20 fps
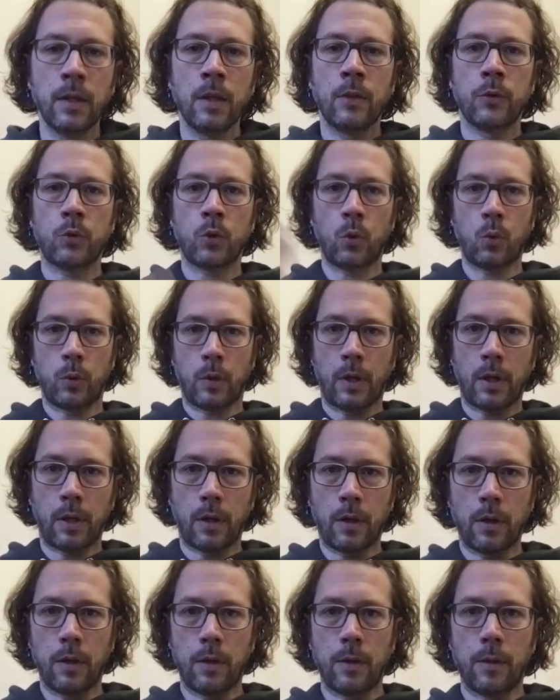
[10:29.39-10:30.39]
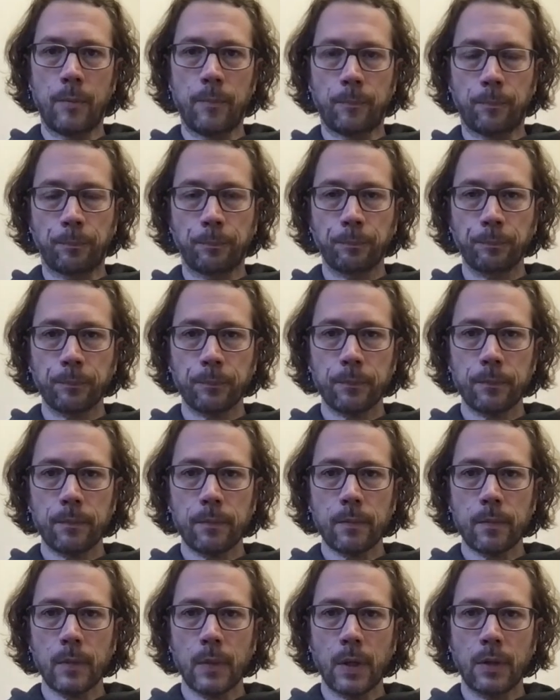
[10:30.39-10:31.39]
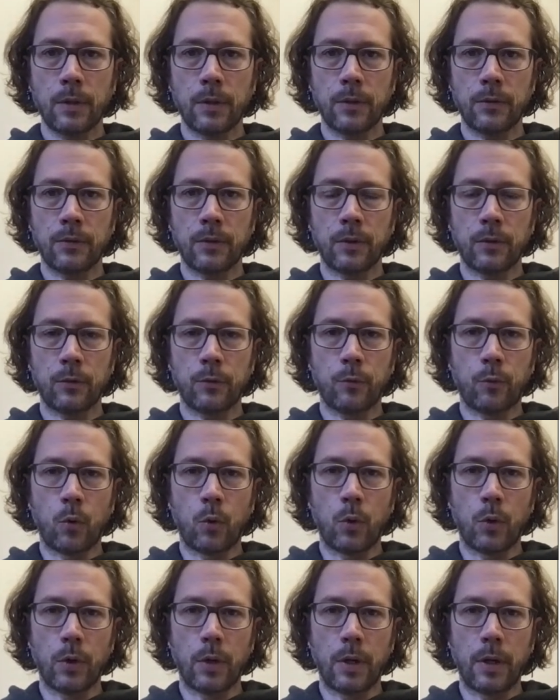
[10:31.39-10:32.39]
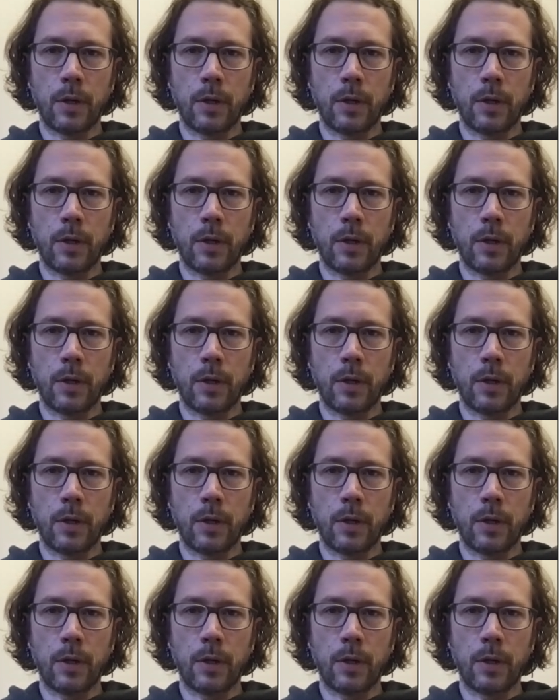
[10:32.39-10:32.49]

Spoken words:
So this is for